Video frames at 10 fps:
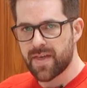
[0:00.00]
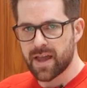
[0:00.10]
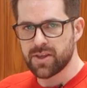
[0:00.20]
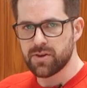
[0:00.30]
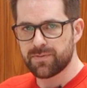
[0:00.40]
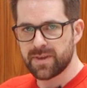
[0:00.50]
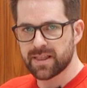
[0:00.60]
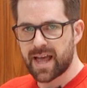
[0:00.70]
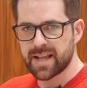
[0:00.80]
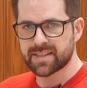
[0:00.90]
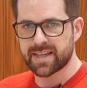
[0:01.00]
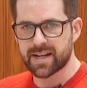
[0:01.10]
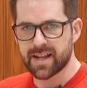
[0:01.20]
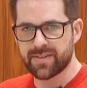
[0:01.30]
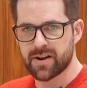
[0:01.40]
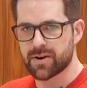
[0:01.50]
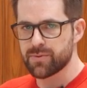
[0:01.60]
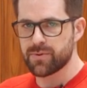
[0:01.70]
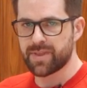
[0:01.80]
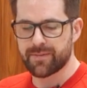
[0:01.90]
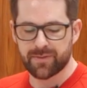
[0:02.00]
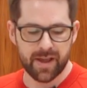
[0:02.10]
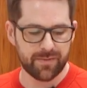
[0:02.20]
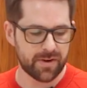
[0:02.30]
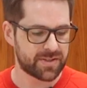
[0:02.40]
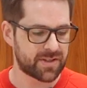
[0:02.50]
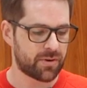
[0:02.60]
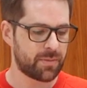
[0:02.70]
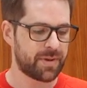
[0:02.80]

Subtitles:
of that UV light's getting in there to ruin that flavor, so it'll